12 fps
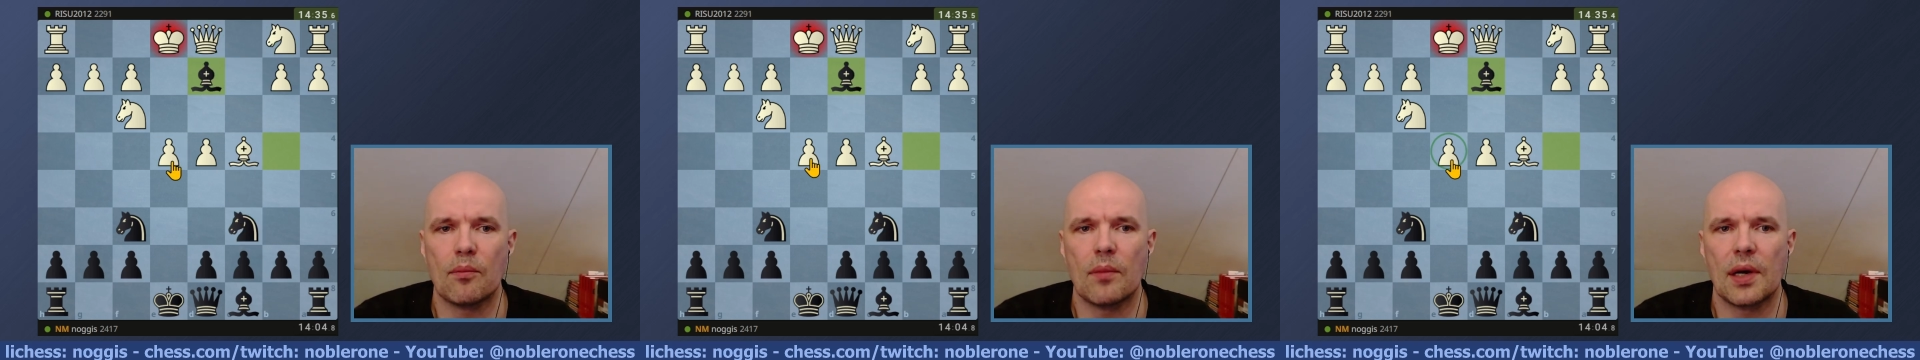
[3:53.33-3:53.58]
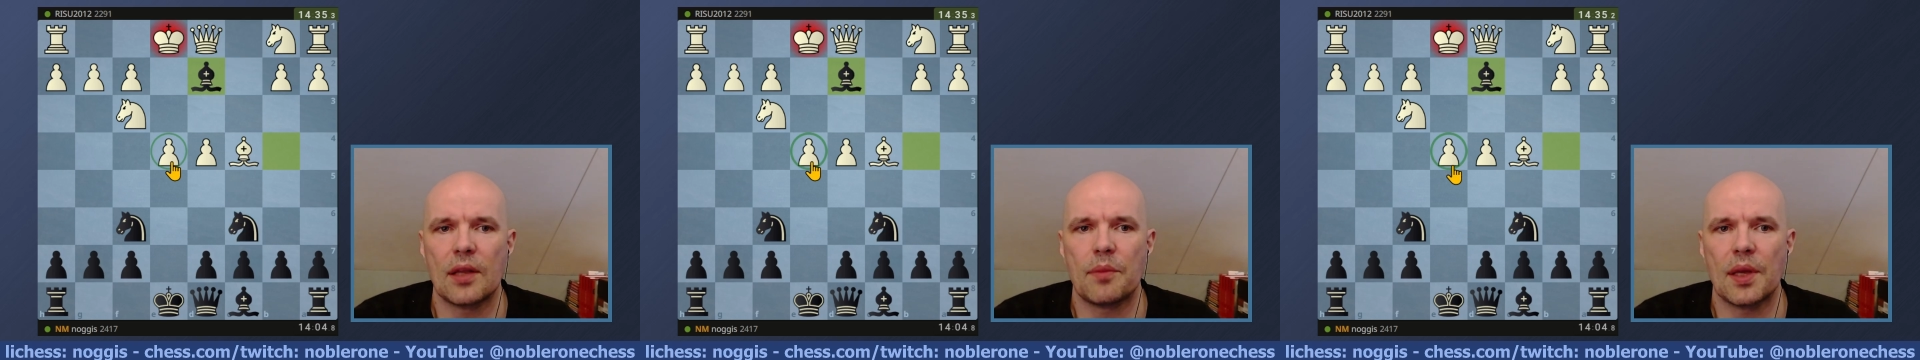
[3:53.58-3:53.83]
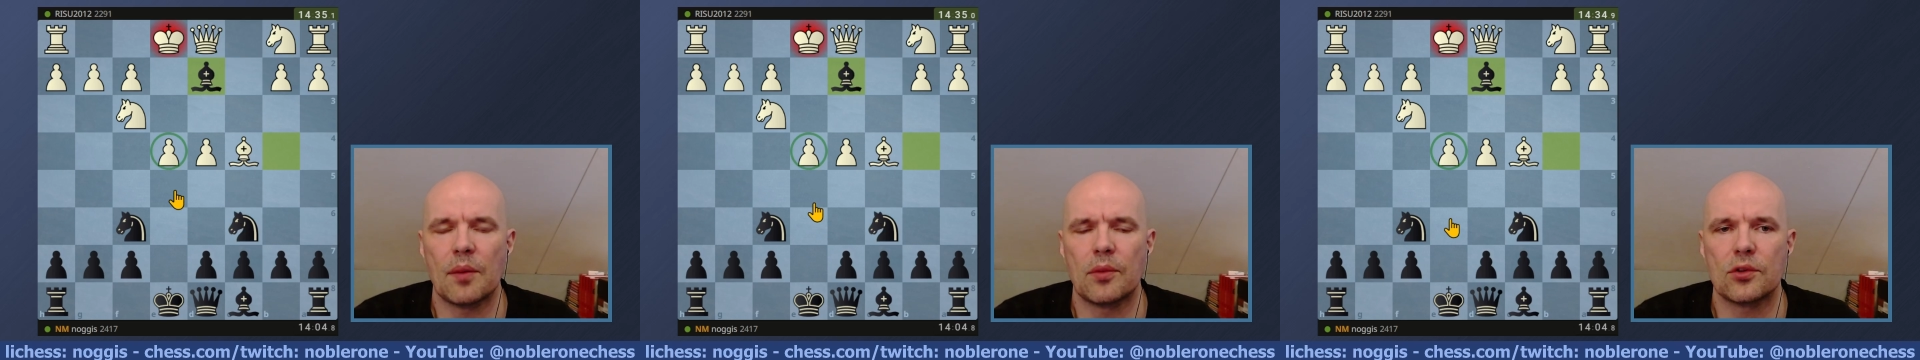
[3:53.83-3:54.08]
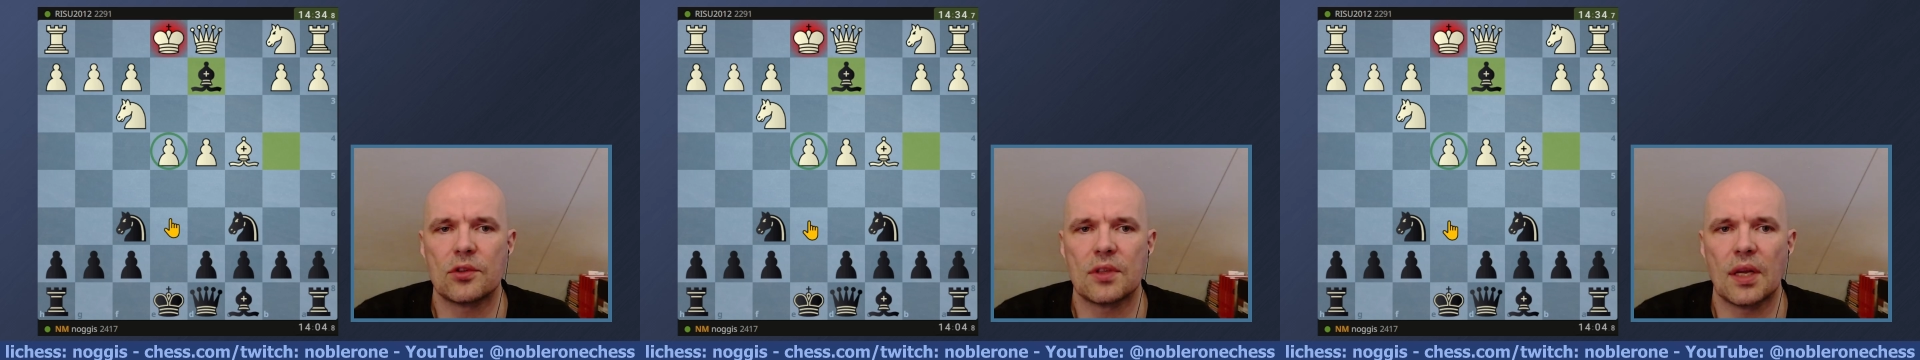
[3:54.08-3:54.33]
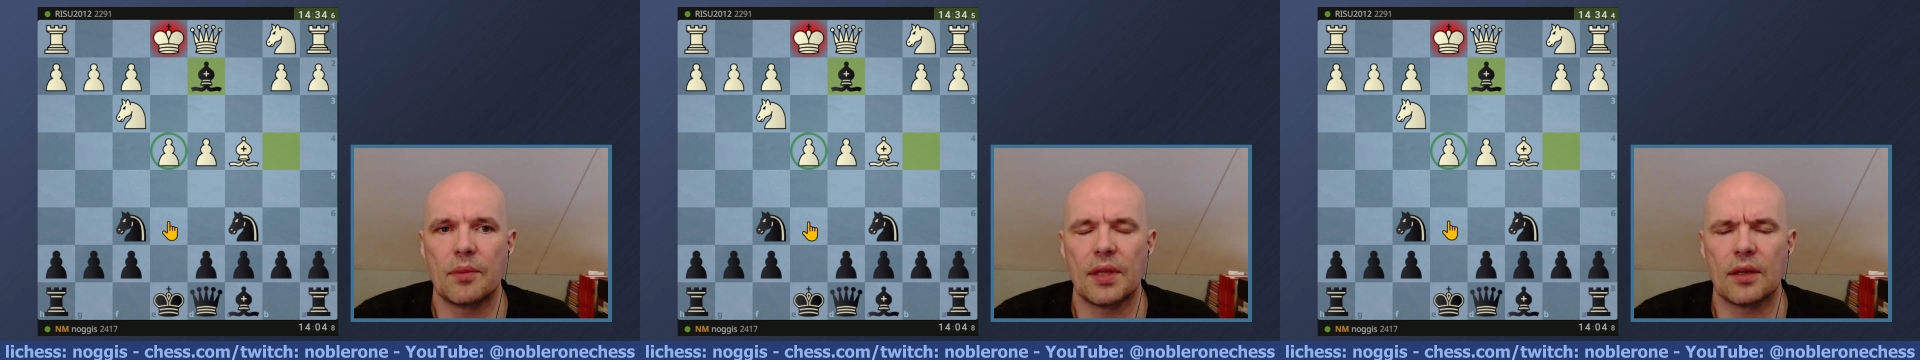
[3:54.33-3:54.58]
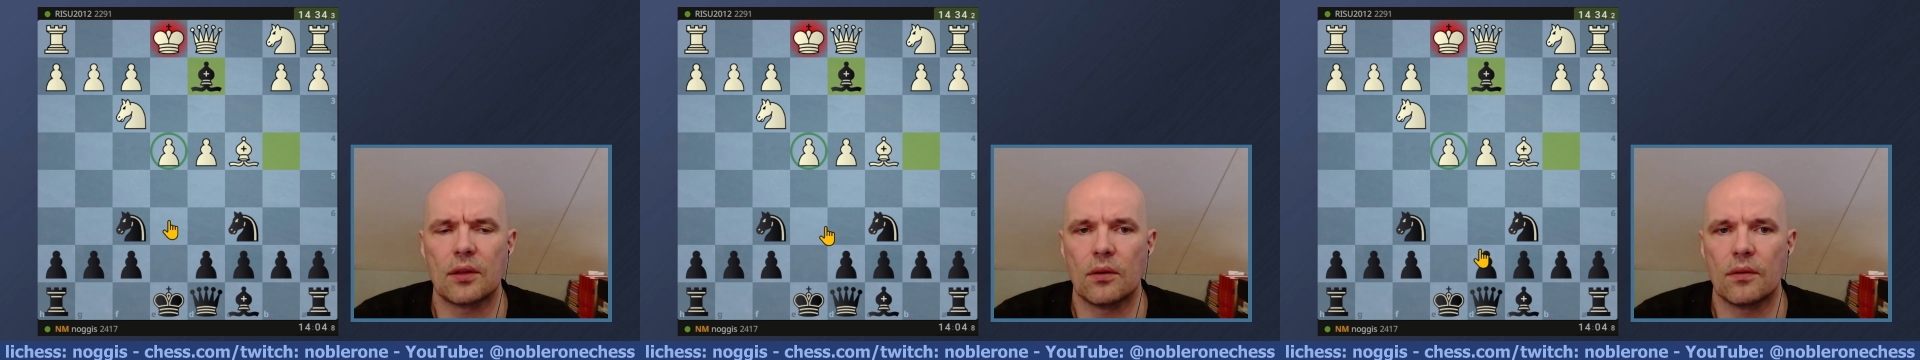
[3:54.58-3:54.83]
might be able to snipe
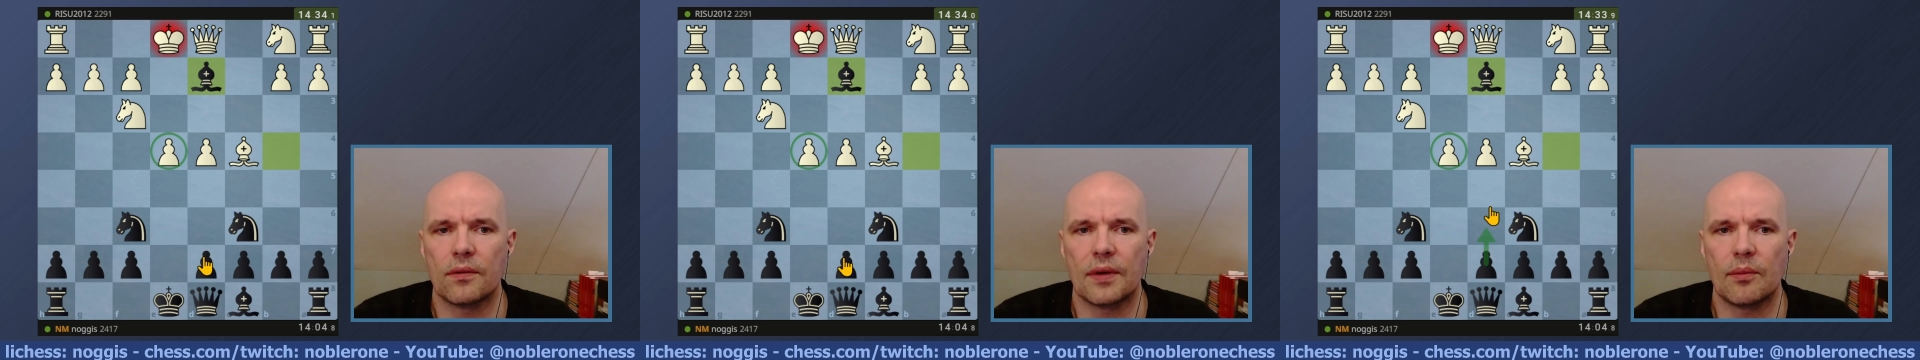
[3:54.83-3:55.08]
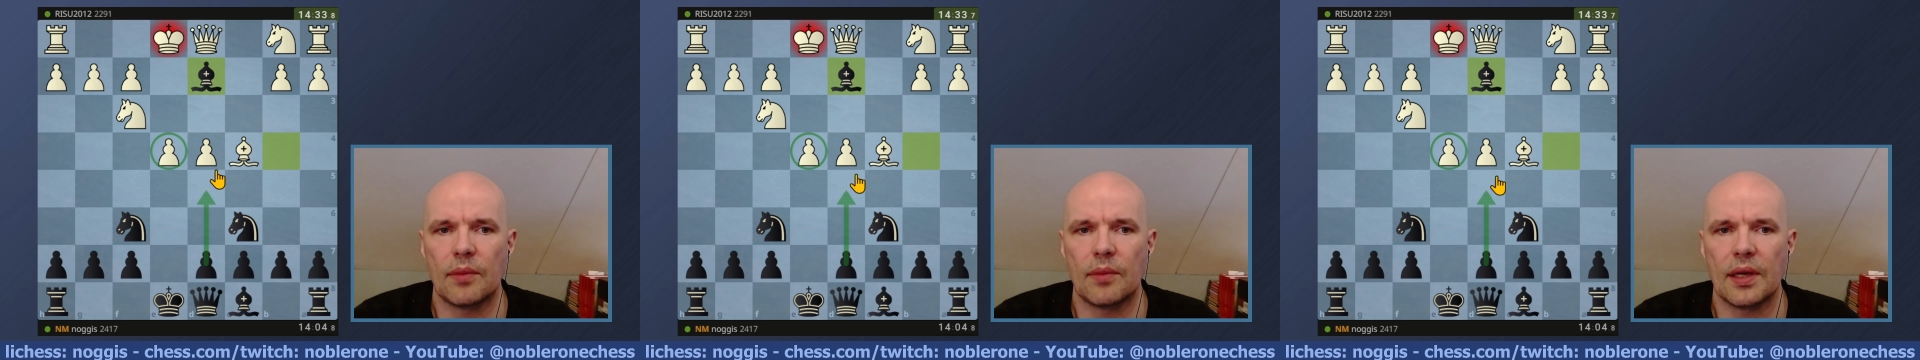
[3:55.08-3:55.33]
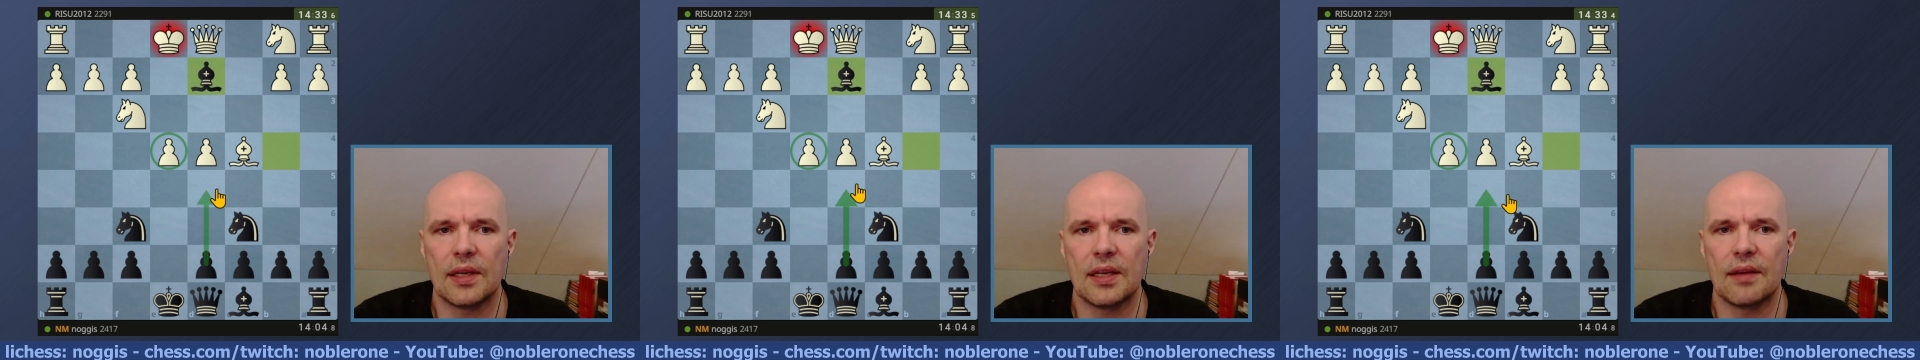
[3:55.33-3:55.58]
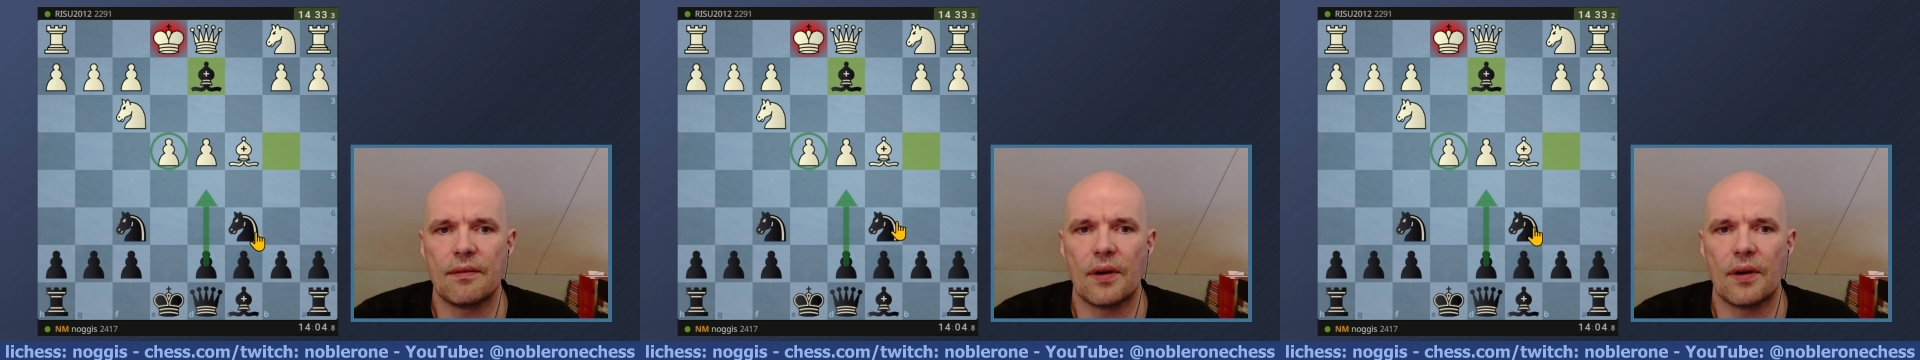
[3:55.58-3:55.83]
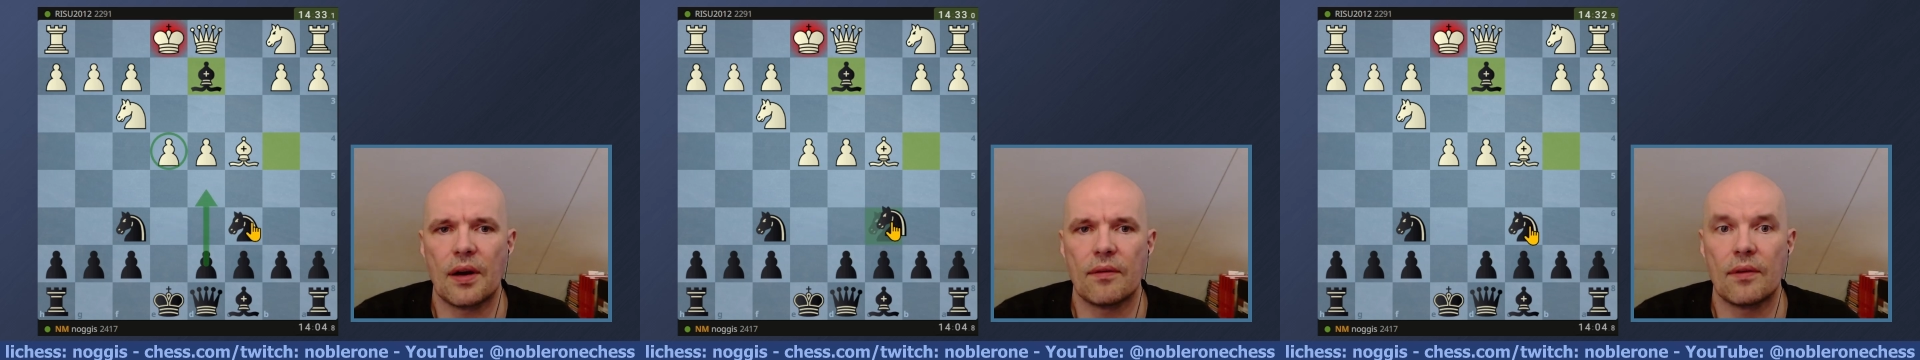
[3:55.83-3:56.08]
that off and play d5.